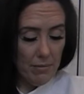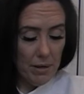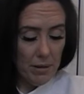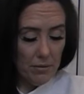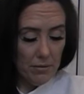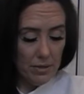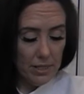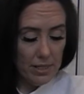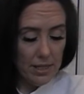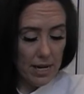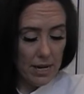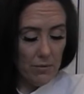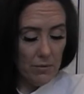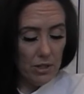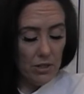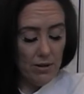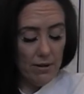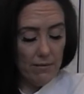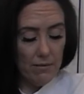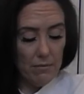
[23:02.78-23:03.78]
of people say
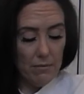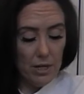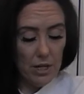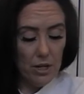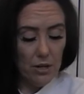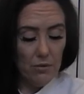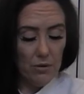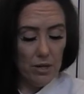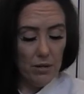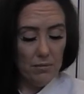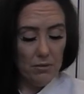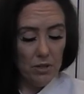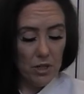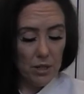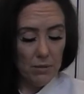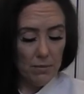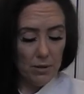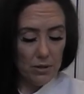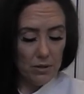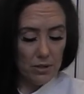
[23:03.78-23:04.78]
when you have a bigger room, you
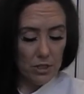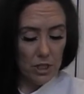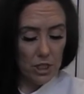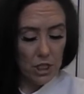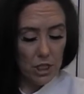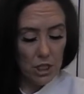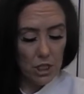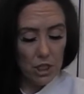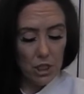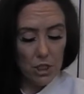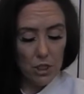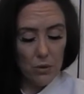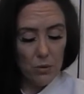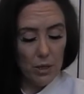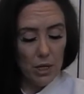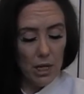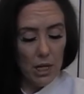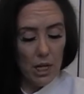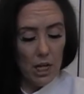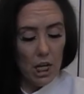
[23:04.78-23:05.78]
can burn two.
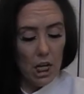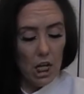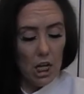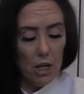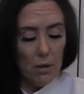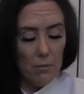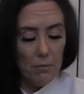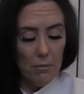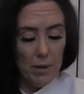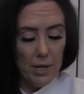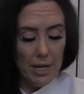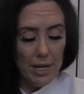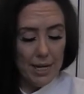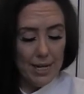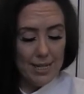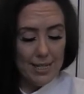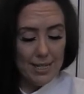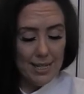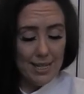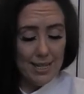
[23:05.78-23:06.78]

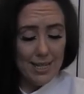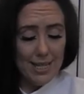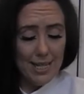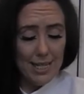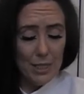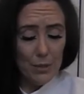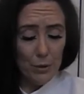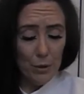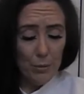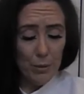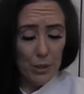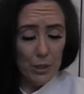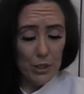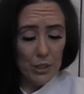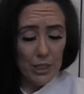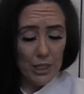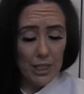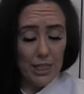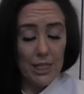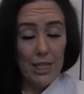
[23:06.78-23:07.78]
But these were
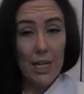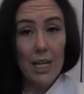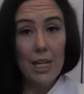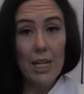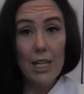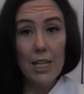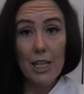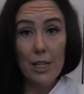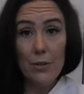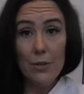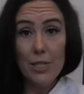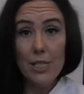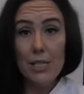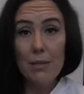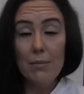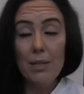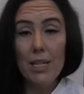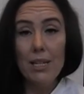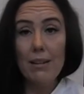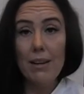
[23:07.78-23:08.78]
burning close to
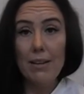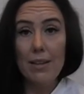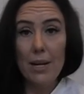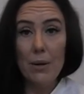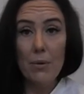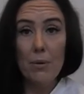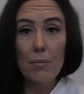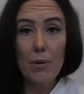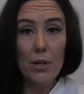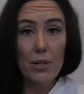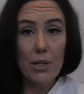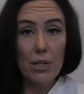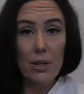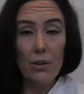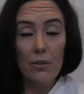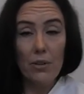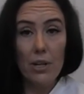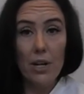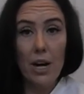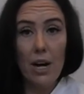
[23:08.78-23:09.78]
me, like they were burning
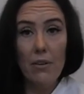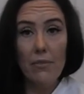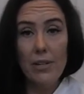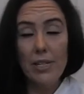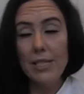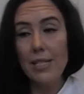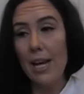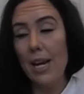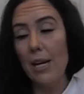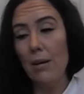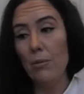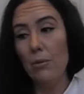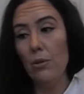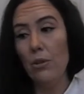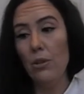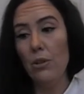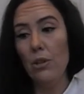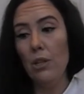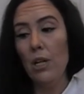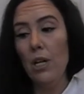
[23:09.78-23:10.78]
on the coffee
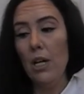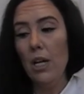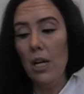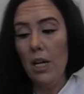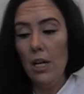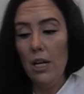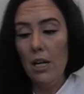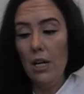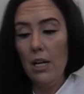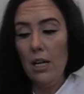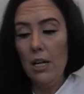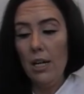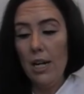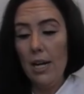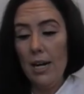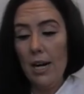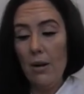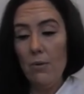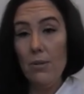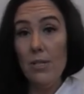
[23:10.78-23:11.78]
table
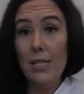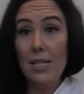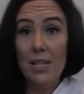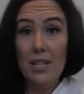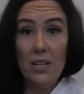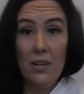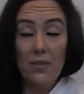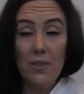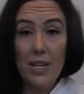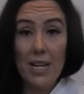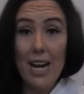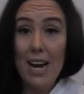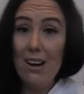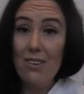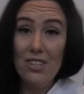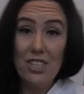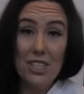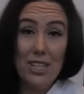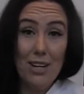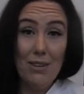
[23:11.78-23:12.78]
and I was sitting on the
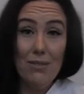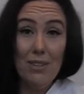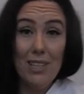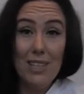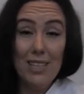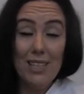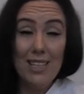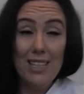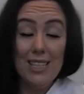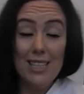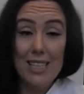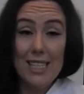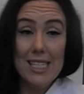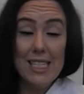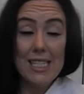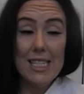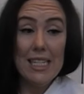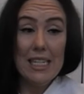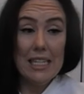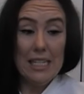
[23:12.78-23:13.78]
couch and I really, the
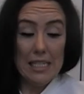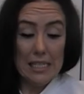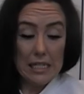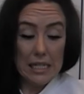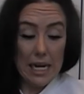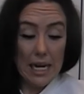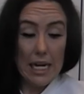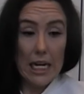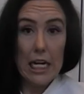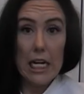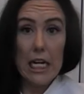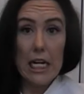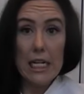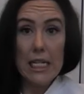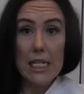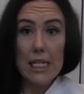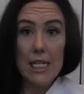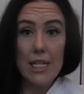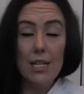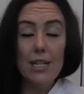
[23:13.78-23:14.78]
scent is like
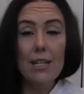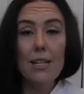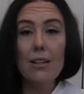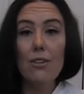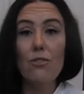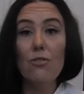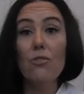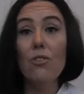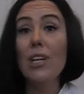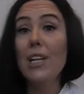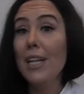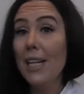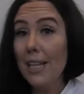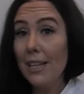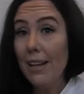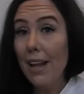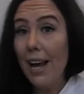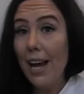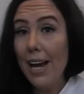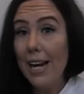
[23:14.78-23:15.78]
really
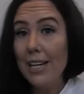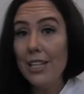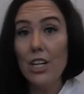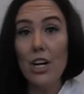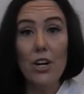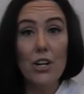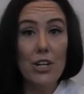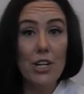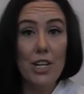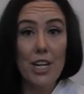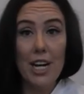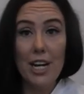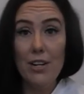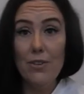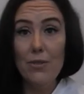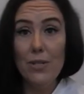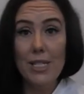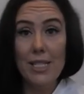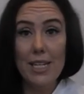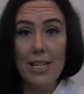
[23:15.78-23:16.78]
light or no
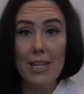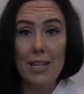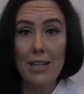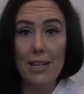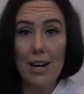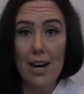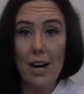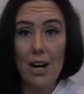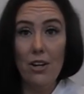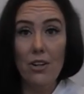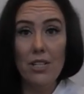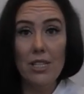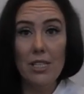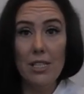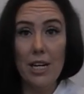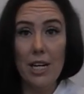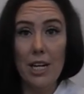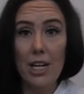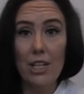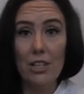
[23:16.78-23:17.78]
scent at all.
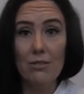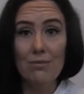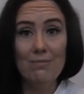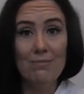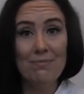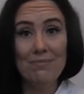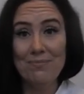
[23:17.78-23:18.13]
So,